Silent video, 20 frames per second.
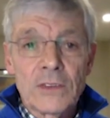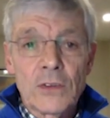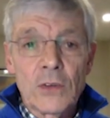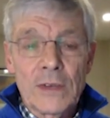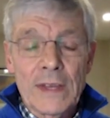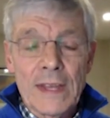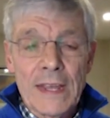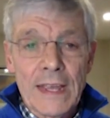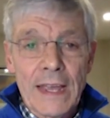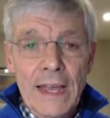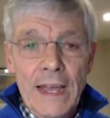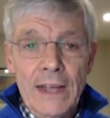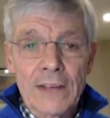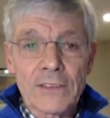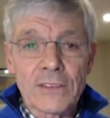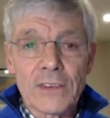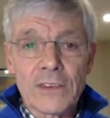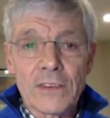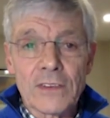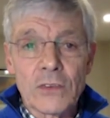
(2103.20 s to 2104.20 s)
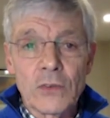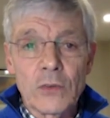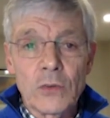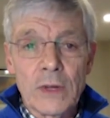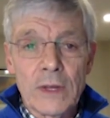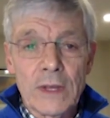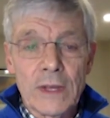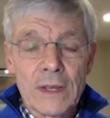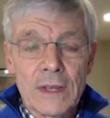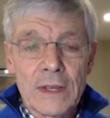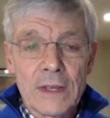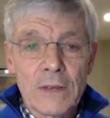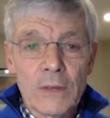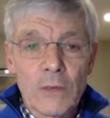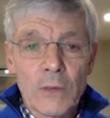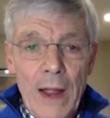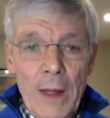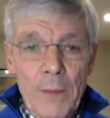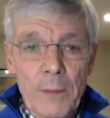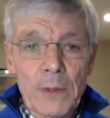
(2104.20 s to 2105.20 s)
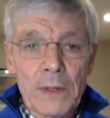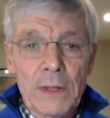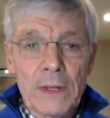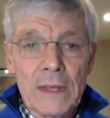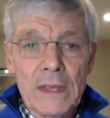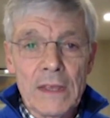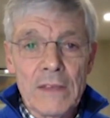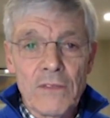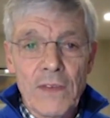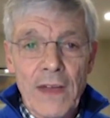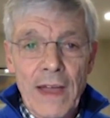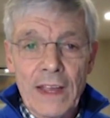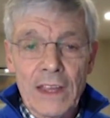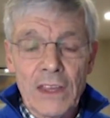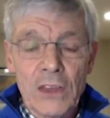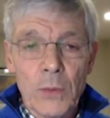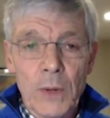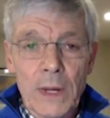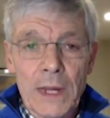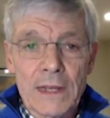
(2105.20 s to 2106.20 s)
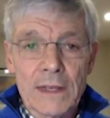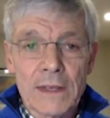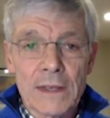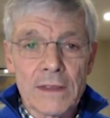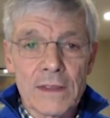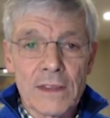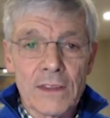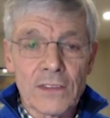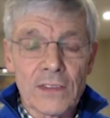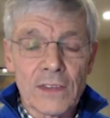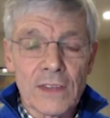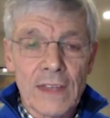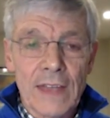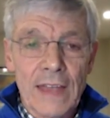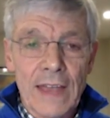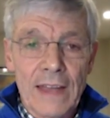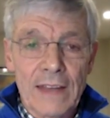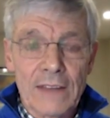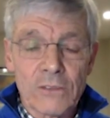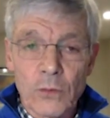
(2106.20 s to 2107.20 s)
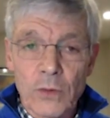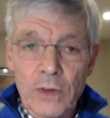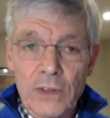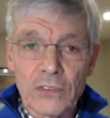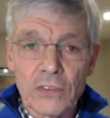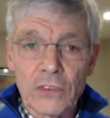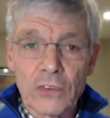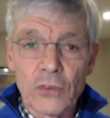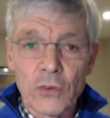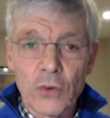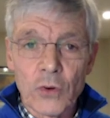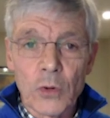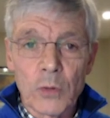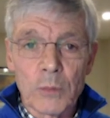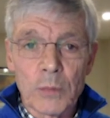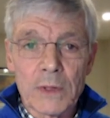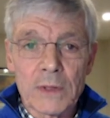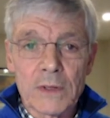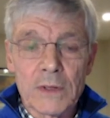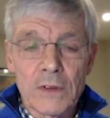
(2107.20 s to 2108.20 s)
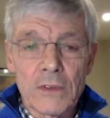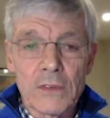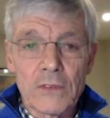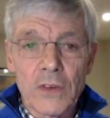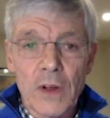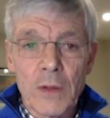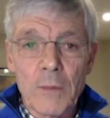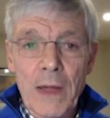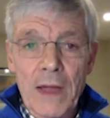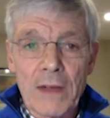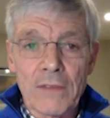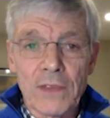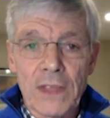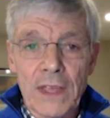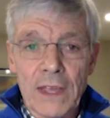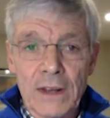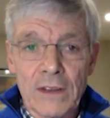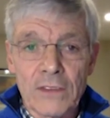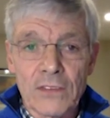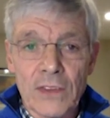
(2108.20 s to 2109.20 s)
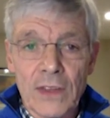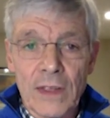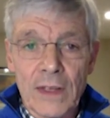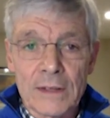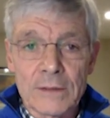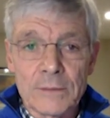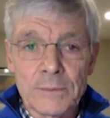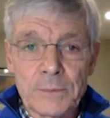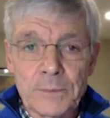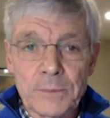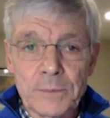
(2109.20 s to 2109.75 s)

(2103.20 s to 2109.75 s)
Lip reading: to take action to rapidly evacuate this at-risk group from Afghanistan.